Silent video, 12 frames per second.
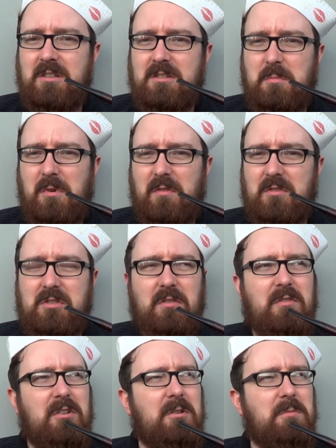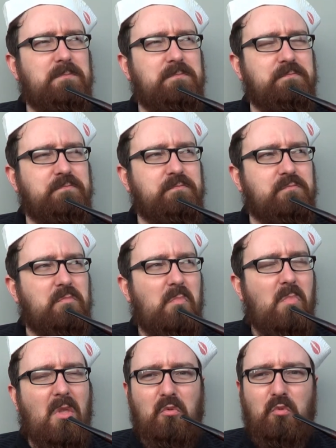So more of a sort of a
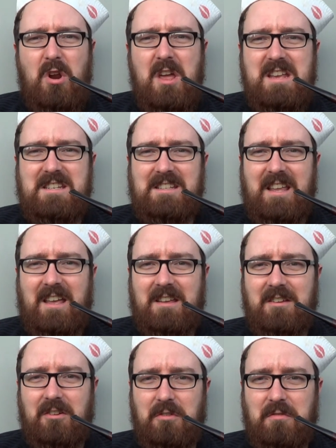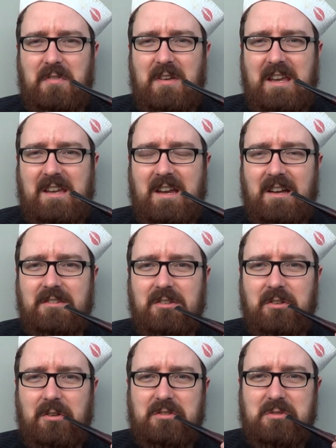raisiny or a figgy kind of
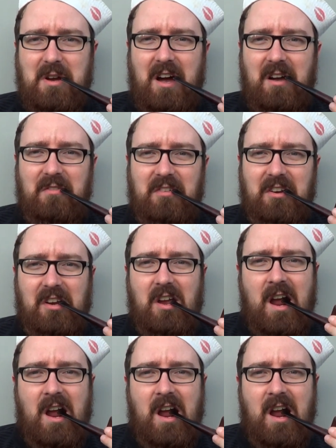note to that, I think.